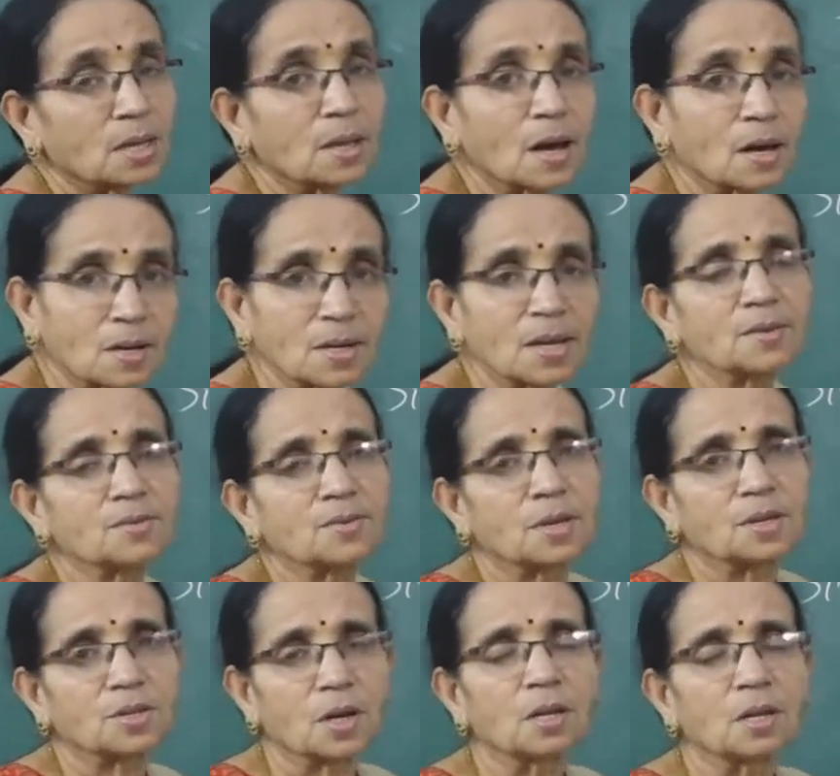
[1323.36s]
in the earlier
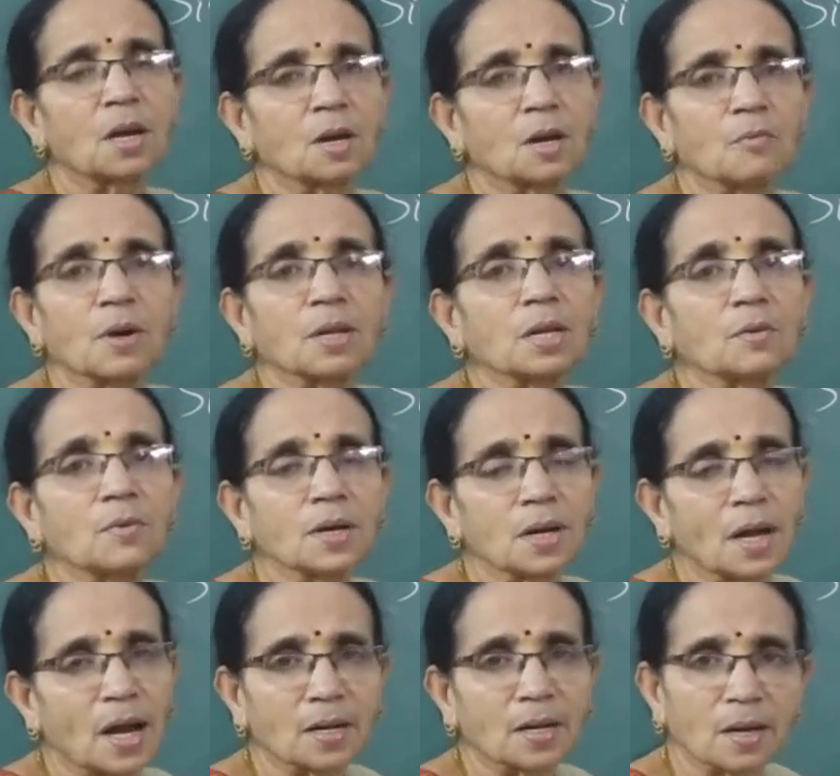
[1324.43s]
session whenever
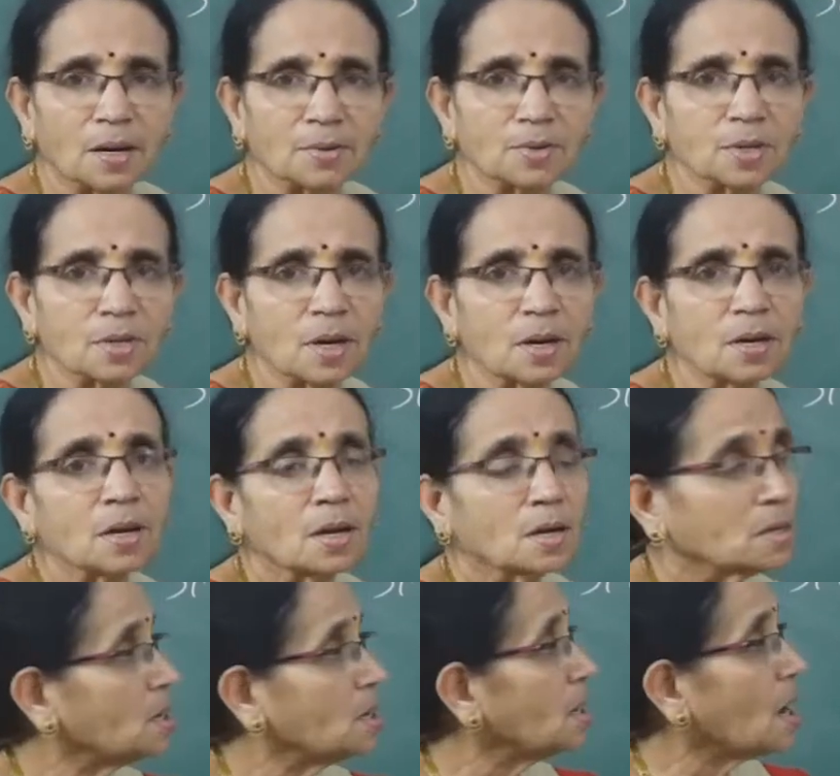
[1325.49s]
I had considered
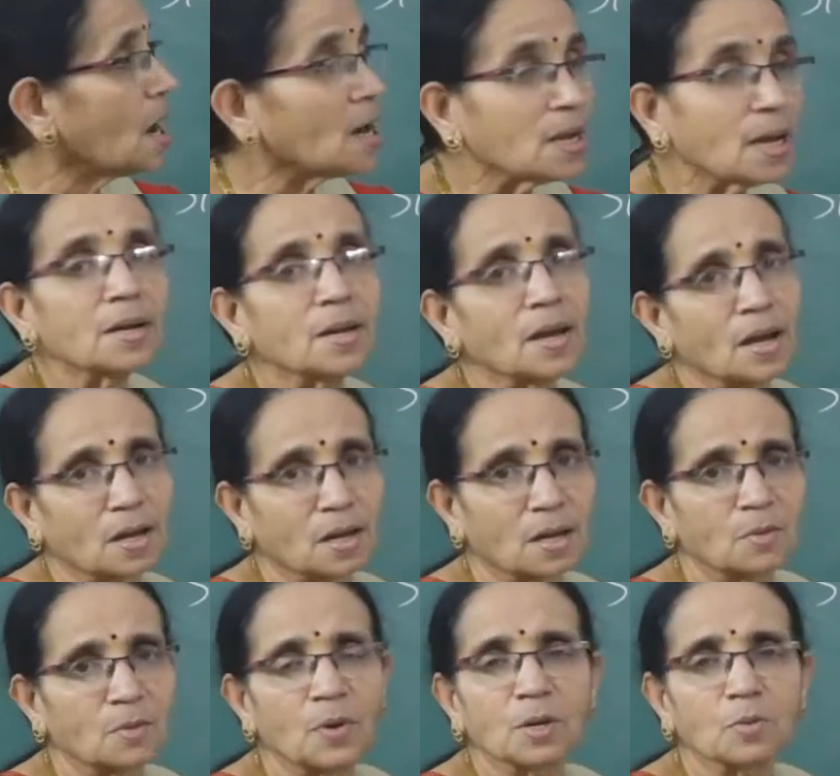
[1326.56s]
the allied
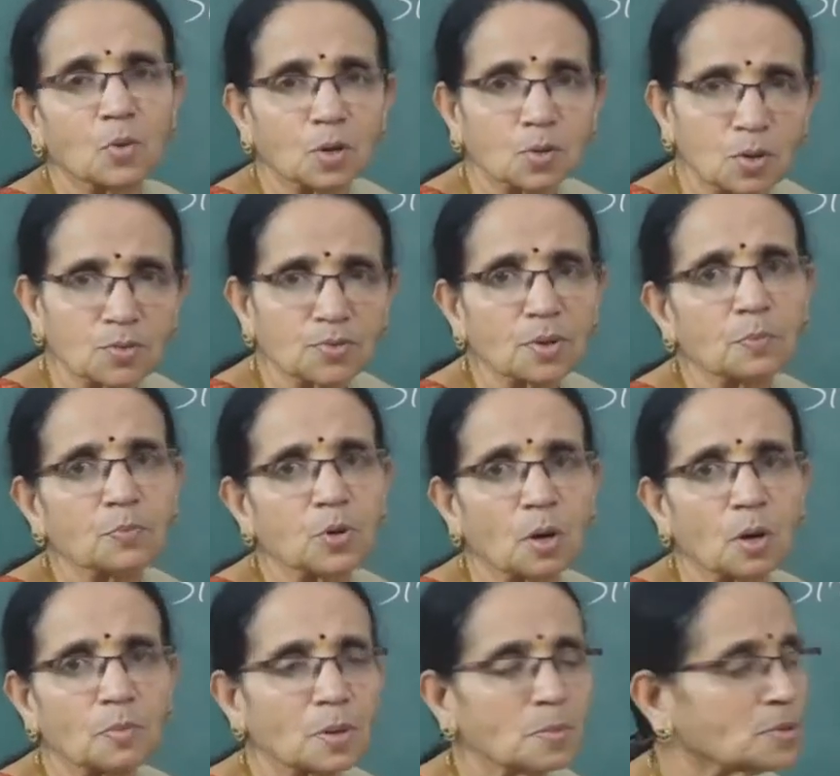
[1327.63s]
angle. We had worked out some
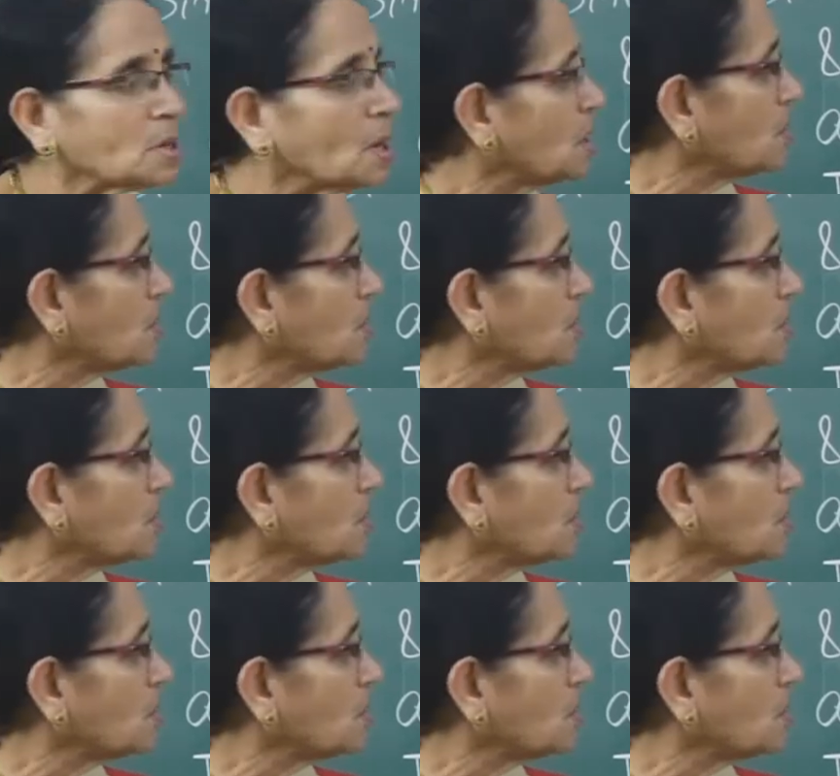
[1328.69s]
problems